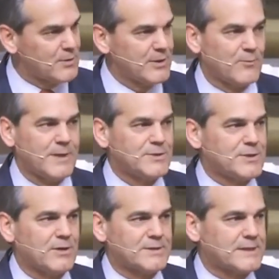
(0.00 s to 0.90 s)
There's only
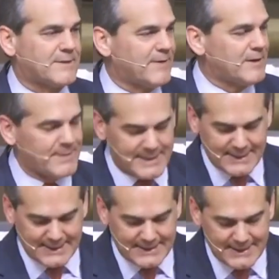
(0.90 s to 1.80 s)
one church at the very
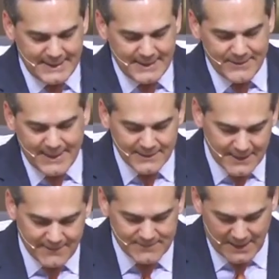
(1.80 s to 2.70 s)
beginning
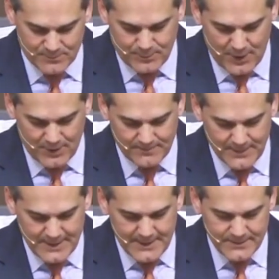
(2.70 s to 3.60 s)
that loved on
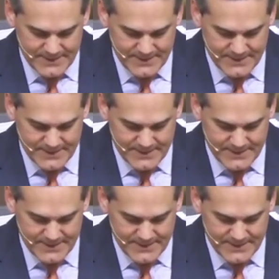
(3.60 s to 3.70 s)
Paul.